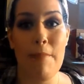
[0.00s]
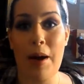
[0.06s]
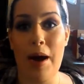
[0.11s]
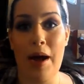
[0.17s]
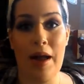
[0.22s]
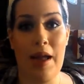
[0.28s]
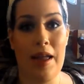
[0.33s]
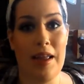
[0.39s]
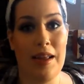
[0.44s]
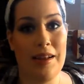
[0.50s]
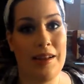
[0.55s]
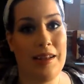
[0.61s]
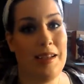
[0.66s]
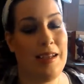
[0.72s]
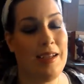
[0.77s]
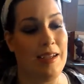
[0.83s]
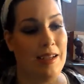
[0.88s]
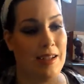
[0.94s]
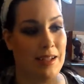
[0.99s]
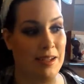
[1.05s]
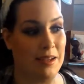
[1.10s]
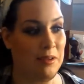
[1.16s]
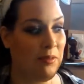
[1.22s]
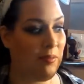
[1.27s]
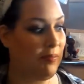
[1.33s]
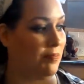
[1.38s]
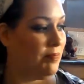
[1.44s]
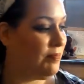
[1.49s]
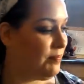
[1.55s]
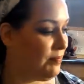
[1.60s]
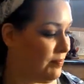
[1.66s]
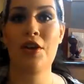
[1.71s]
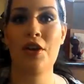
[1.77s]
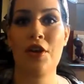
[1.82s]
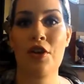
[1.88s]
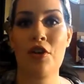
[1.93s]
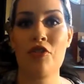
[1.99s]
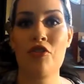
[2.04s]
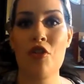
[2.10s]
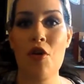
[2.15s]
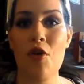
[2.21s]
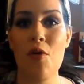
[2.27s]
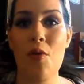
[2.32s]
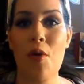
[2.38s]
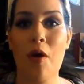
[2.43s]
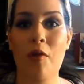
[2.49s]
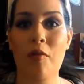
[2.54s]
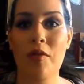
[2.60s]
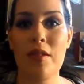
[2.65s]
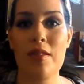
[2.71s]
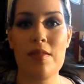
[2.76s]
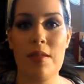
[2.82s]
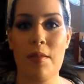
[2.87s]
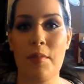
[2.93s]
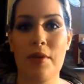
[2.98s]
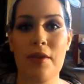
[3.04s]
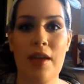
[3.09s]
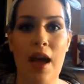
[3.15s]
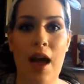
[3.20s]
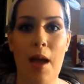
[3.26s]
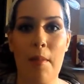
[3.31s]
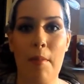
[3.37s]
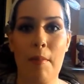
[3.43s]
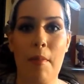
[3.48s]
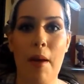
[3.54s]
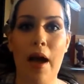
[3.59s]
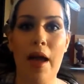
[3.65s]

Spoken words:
But so over the summertime,